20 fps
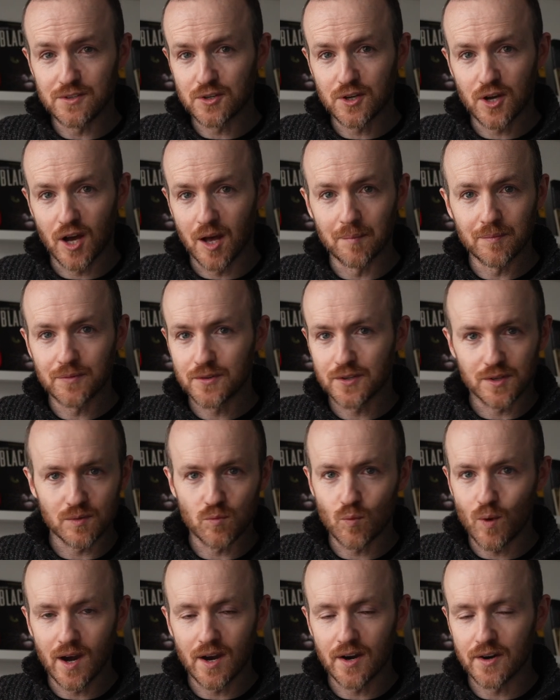you come to
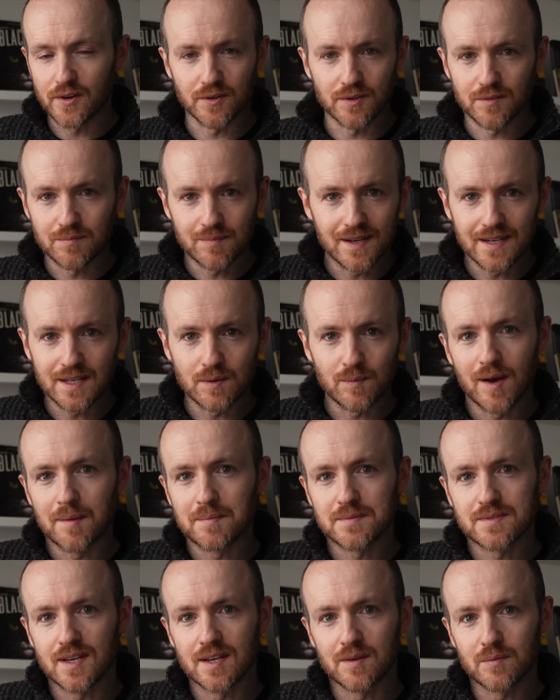Wired or any
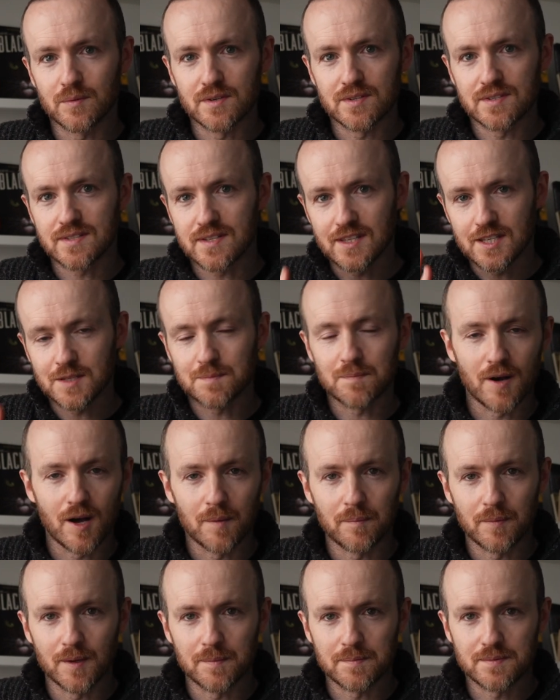website where you see these
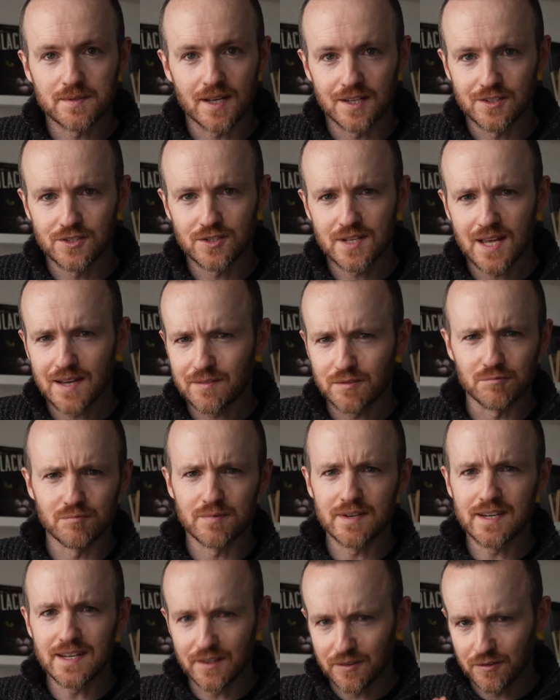pop-ups and just have a
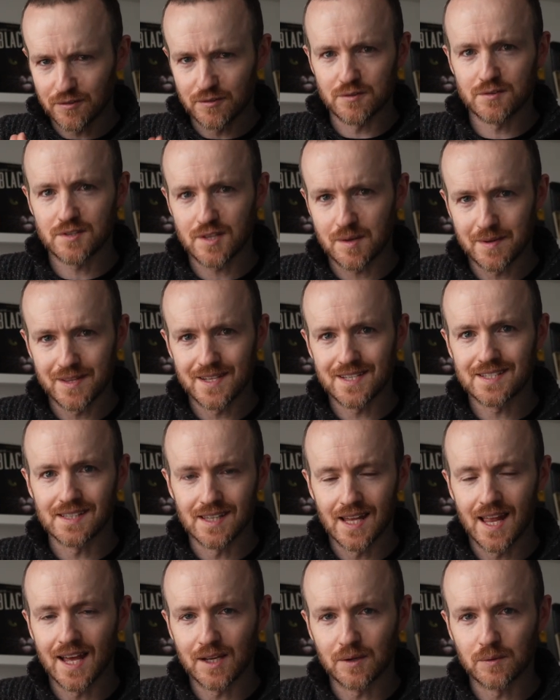read through some of this
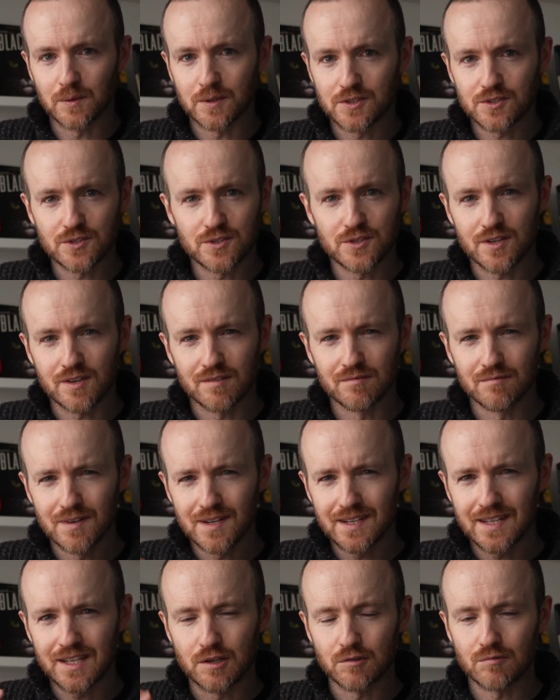language so you can
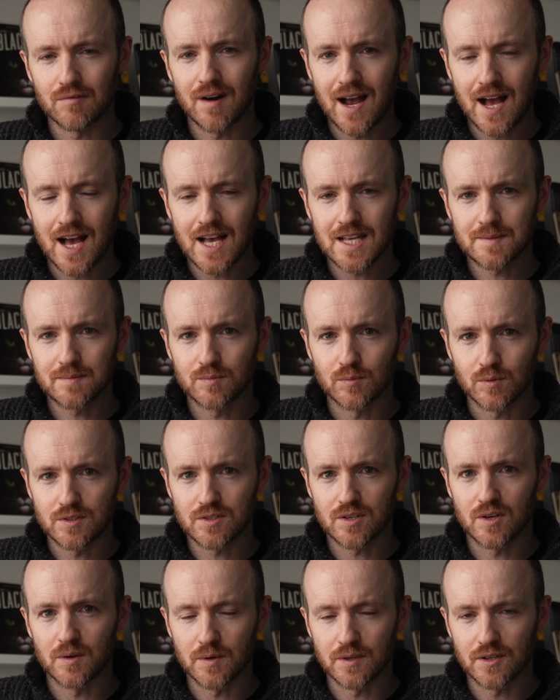really grasp what's
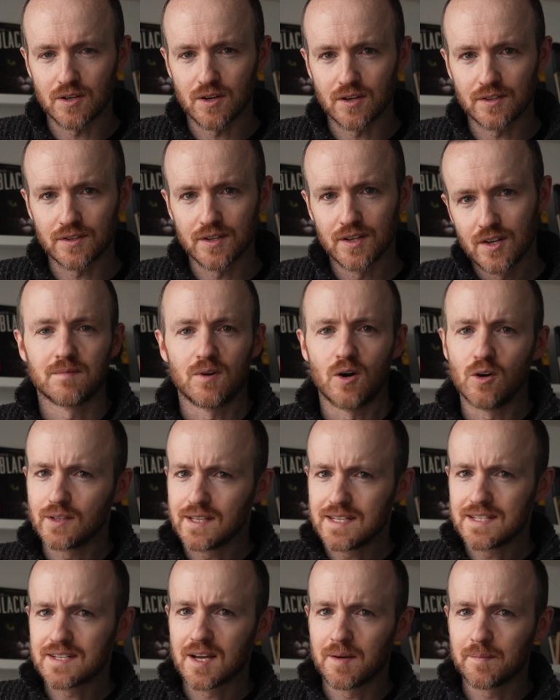going on. All
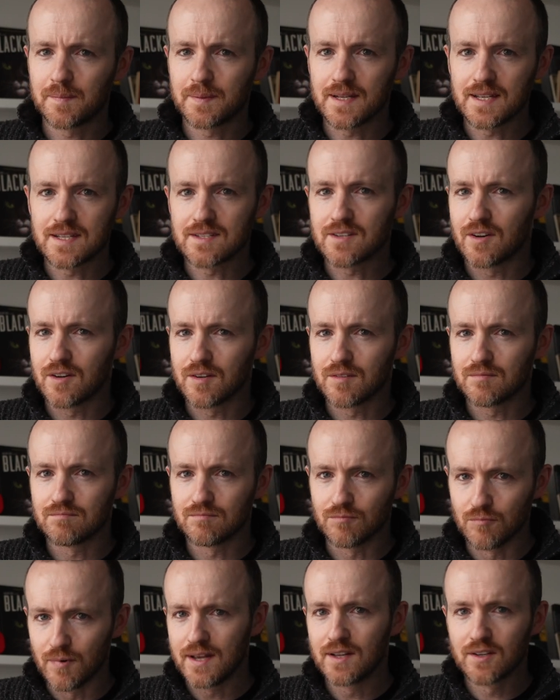these companies are
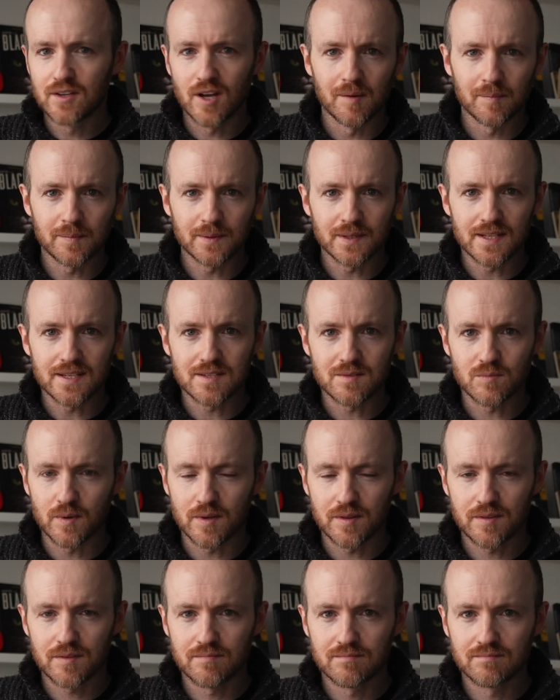real companies
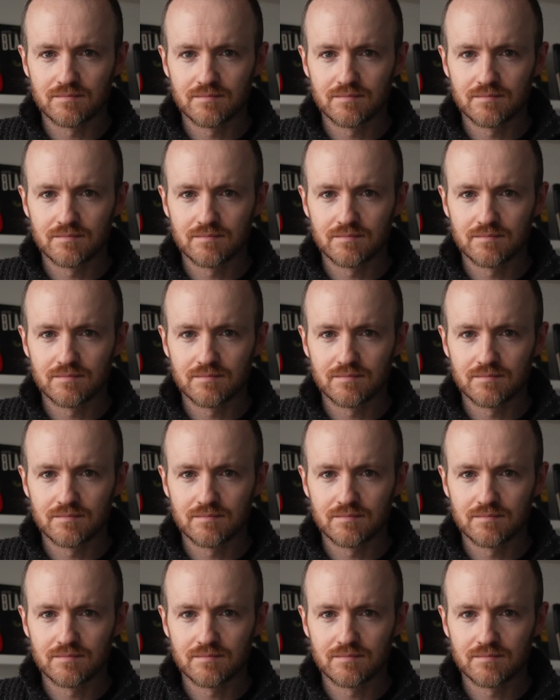with